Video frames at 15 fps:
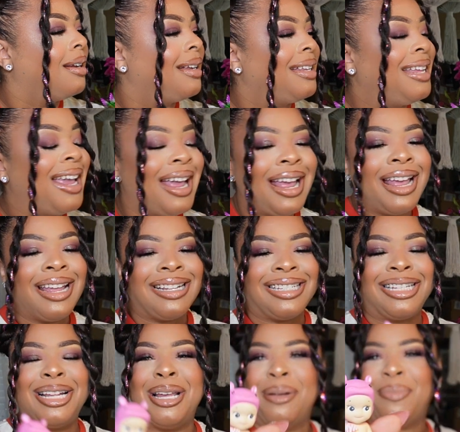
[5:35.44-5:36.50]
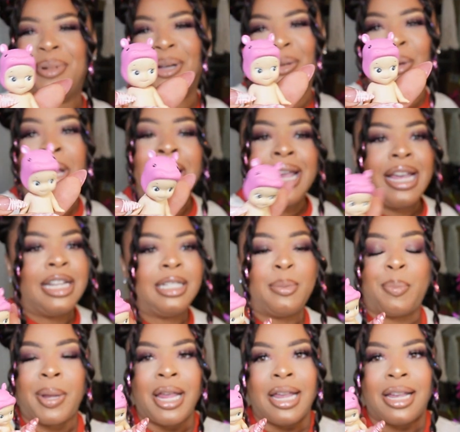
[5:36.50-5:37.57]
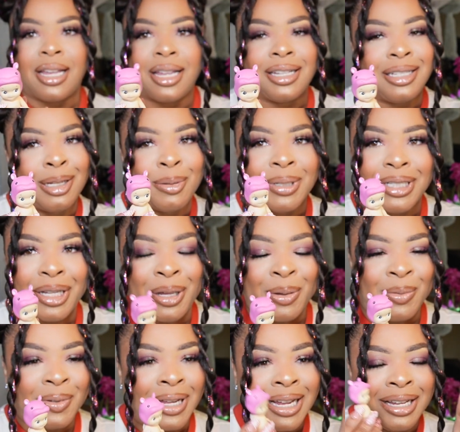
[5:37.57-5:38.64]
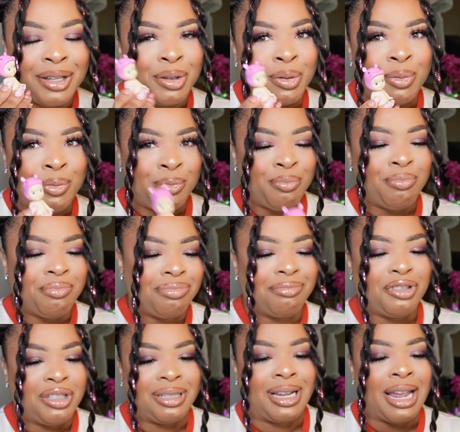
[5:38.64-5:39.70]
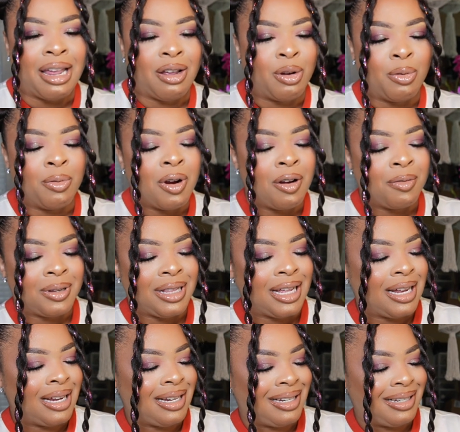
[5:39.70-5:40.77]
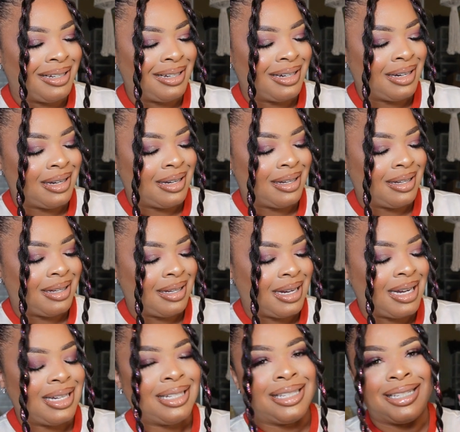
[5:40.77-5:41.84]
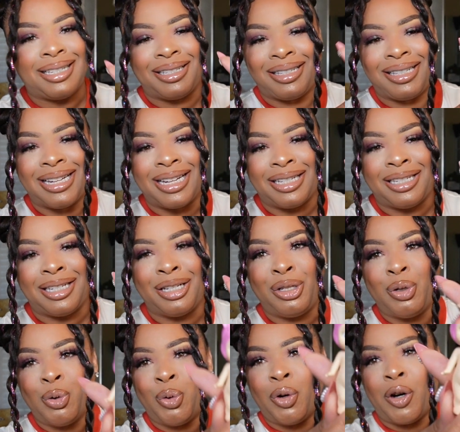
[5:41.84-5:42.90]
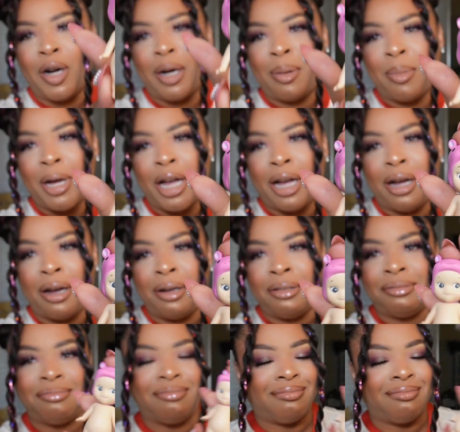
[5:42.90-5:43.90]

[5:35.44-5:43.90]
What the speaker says: Yeah, it's a hippo. It's pink, so it's cute. Like, you just can't go wrong with that. That's adorable.